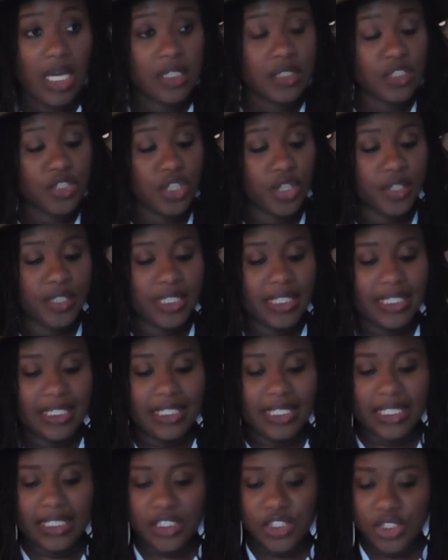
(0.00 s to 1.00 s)
Certain
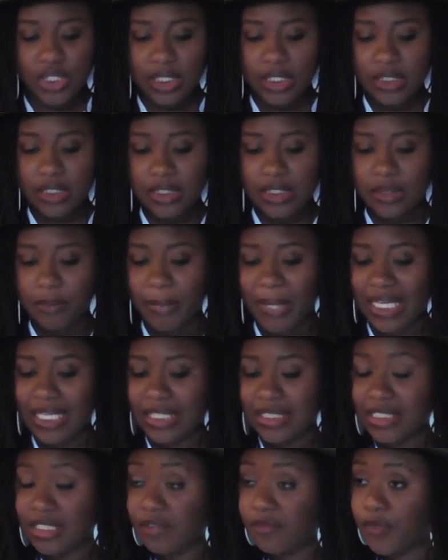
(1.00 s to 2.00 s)
conditions make
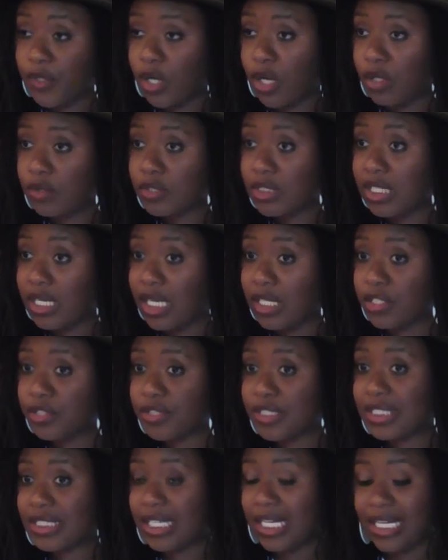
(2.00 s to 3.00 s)
it difficult to
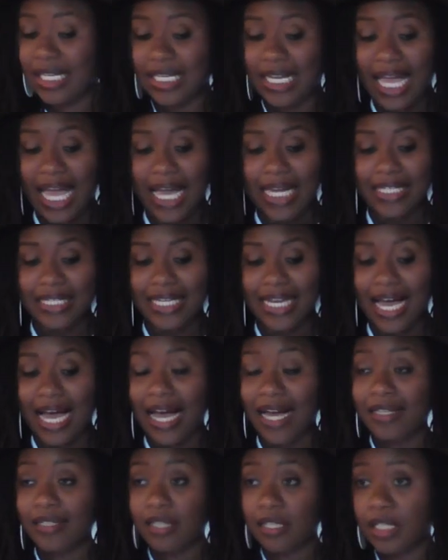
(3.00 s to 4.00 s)
understand
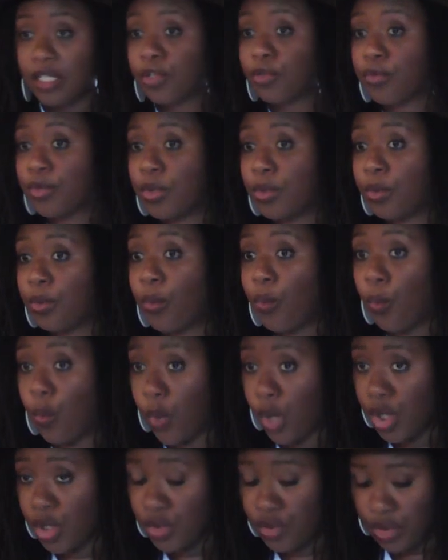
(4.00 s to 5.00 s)
non-literal
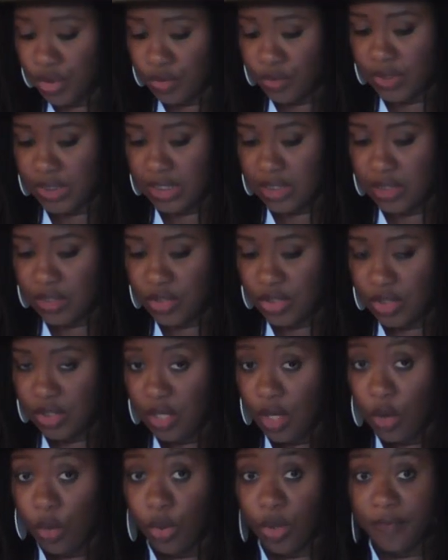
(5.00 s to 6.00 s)
word usage
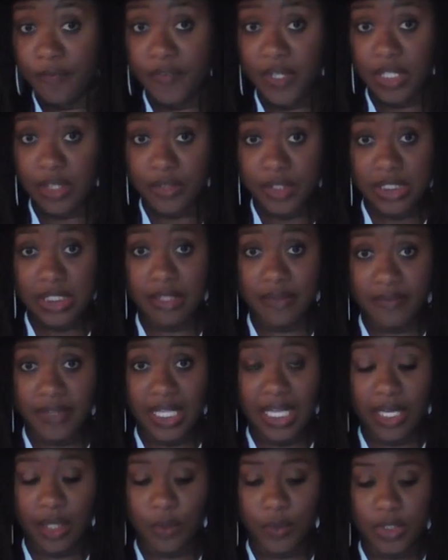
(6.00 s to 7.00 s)
or figurative
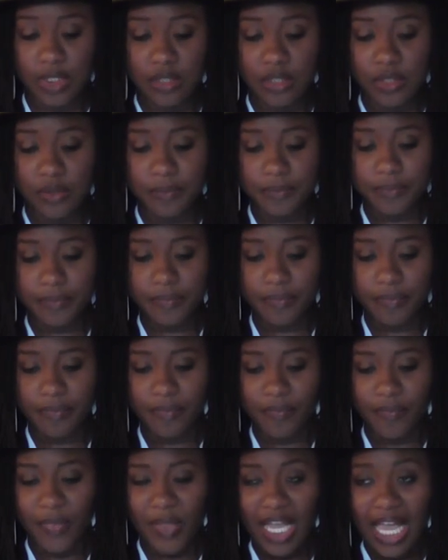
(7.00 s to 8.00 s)
language.
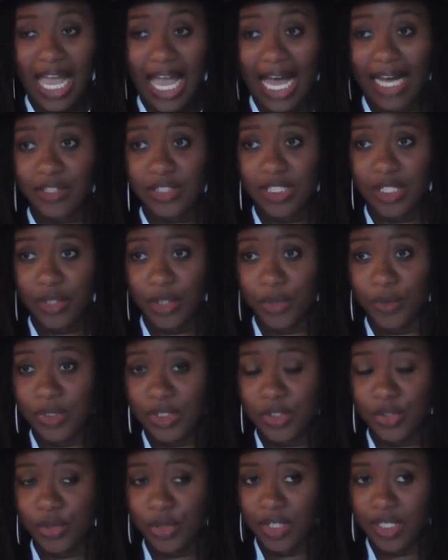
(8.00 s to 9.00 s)
I'll tell you a
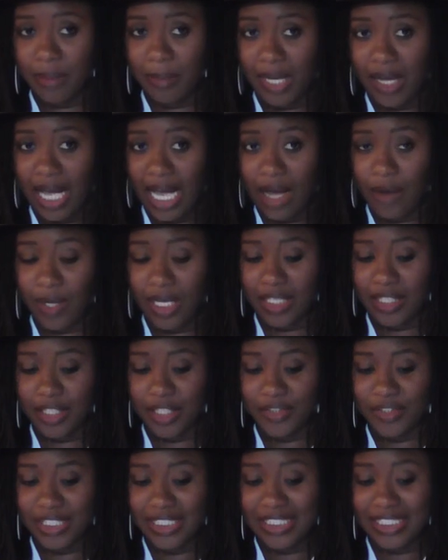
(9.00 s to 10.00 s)
story about how I
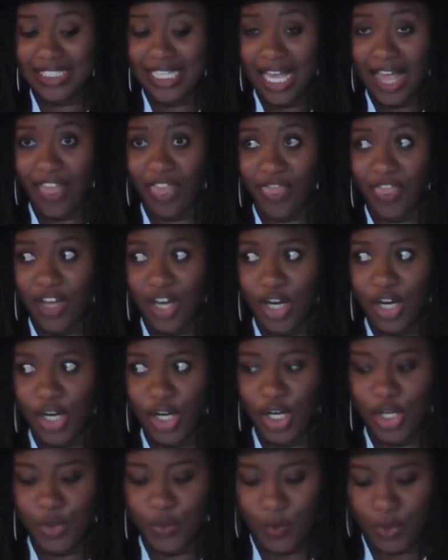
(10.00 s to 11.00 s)
learned this the
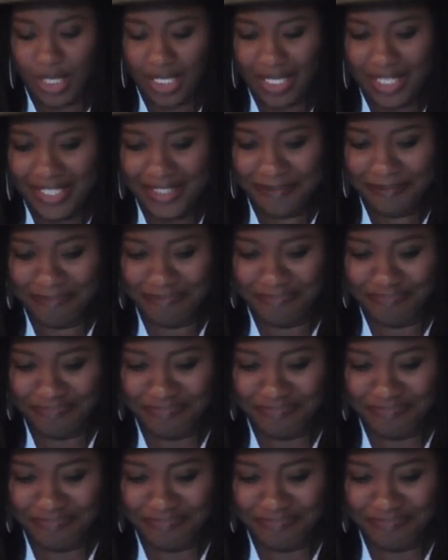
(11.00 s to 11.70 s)
hard way